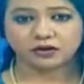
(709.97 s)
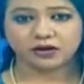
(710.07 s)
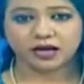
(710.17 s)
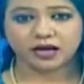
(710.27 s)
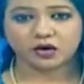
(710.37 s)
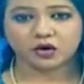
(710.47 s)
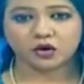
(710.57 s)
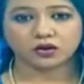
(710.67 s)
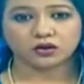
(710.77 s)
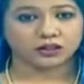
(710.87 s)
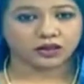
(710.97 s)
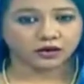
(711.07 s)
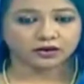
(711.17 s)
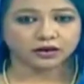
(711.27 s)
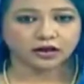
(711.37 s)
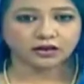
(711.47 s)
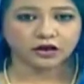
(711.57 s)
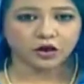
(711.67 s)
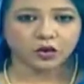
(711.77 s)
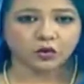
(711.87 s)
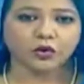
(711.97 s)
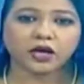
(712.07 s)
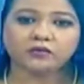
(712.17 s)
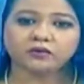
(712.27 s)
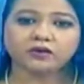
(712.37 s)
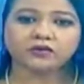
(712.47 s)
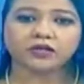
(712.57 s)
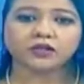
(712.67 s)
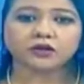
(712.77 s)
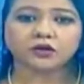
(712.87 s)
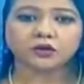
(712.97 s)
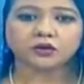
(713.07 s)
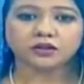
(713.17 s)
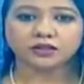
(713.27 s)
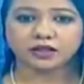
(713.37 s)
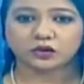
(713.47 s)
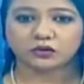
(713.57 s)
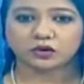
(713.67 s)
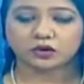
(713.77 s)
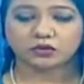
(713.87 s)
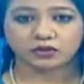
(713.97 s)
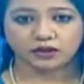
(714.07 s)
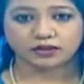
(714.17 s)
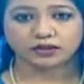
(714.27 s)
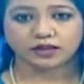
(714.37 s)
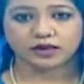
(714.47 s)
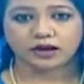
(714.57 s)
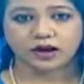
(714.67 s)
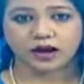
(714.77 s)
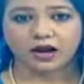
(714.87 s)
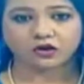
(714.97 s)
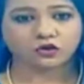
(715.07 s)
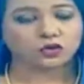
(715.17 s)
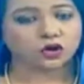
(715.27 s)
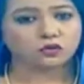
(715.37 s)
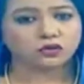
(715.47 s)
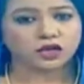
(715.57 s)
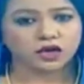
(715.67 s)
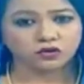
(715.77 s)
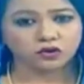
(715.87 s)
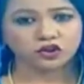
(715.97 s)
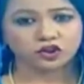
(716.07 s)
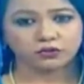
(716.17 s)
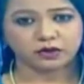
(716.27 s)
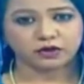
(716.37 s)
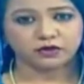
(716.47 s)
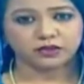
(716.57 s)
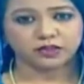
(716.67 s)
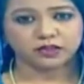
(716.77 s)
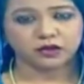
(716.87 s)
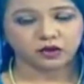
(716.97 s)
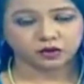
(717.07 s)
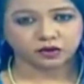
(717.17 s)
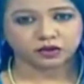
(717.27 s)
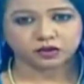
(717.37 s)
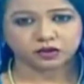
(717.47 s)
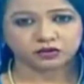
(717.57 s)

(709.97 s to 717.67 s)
gang called DarkSide, who infiltrated Colonial's network on Thursday and took almost 100 GB of data hostage.